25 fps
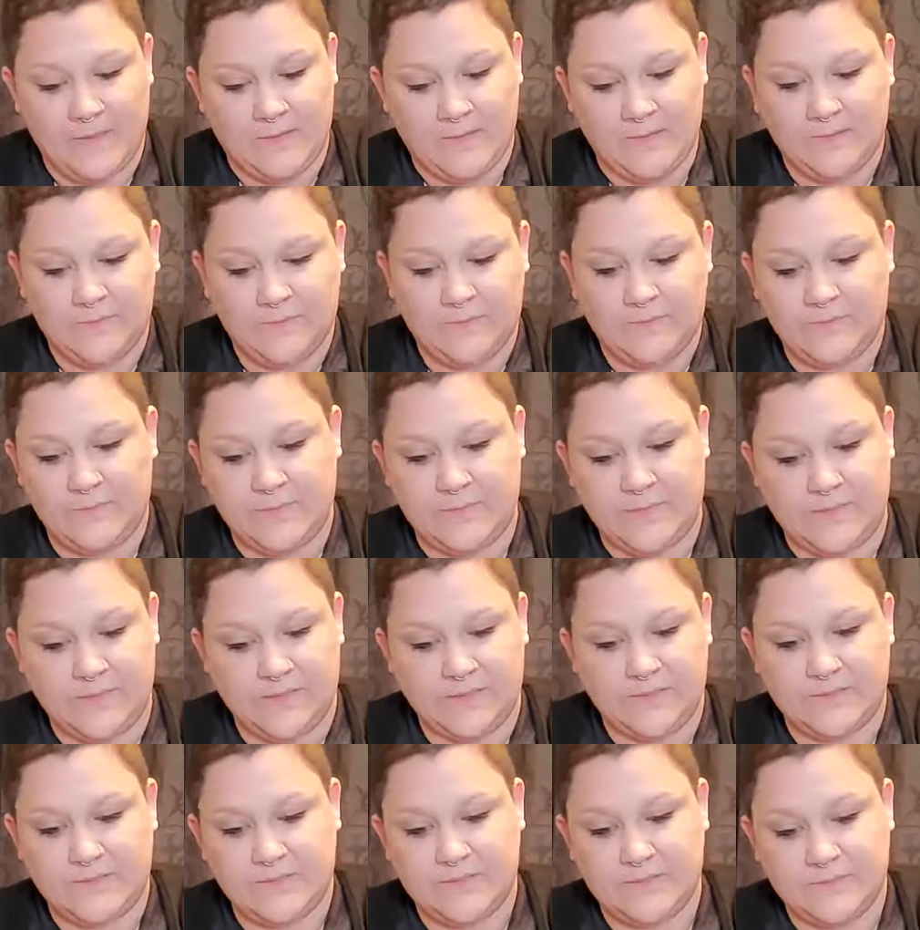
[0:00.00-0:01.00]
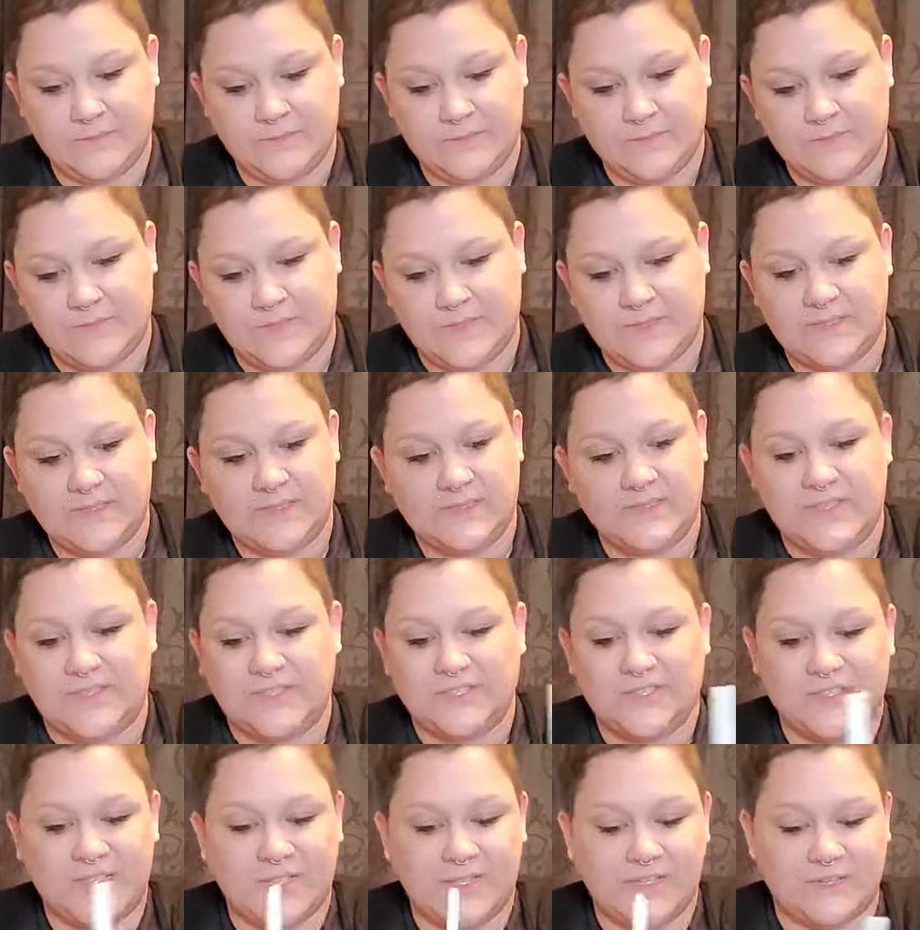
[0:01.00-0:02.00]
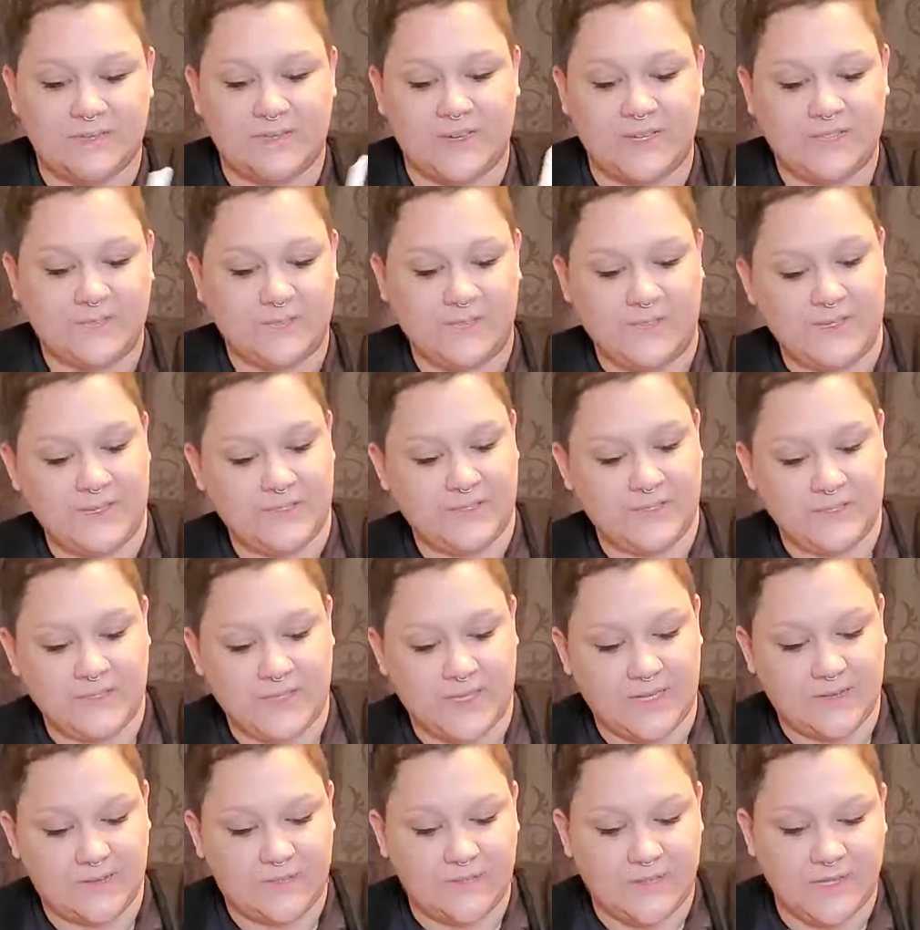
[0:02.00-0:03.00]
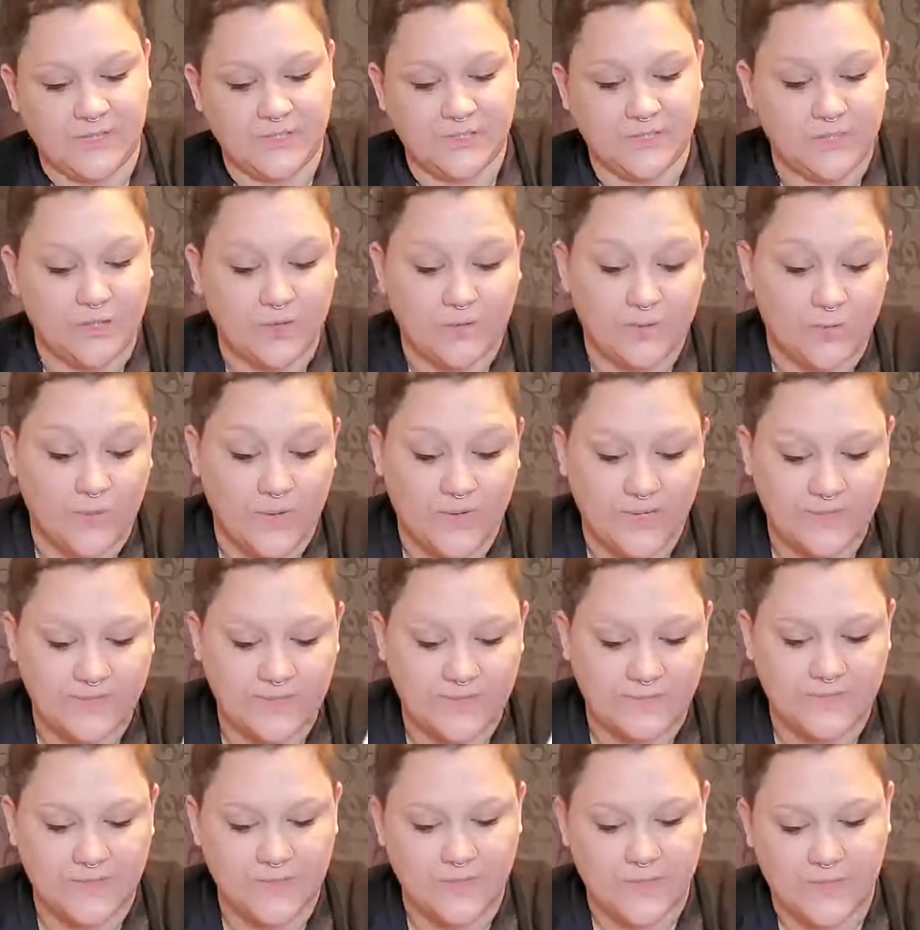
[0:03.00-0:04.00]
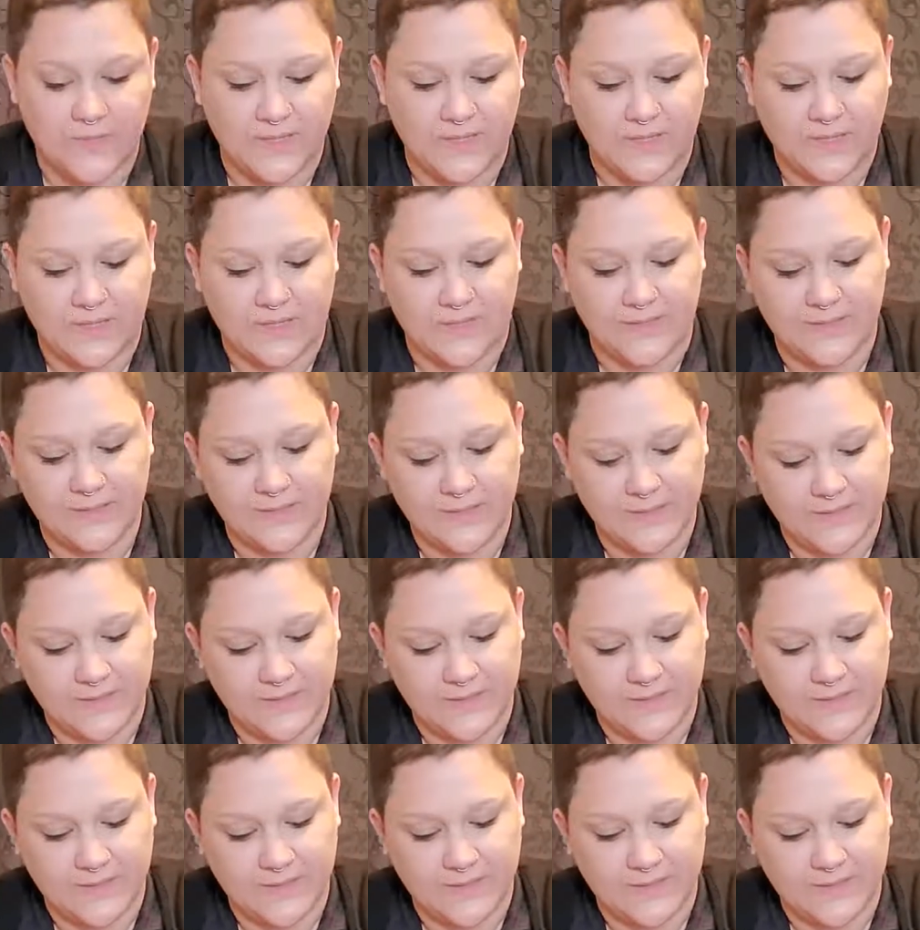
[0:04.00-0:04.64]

But it's such an easy recipe, you just kind of find your own ways of doing it.